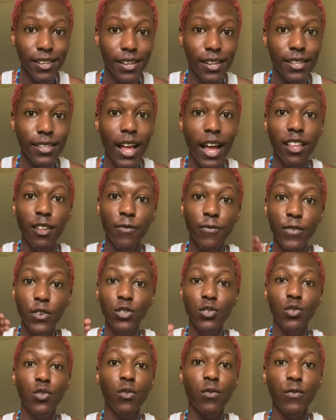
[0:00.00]
not the
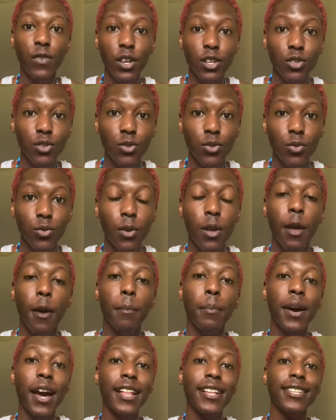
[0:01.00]
physical vessel.
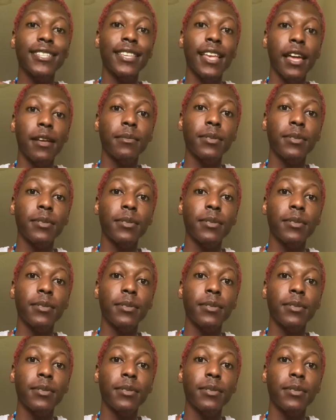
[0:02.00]
But at the same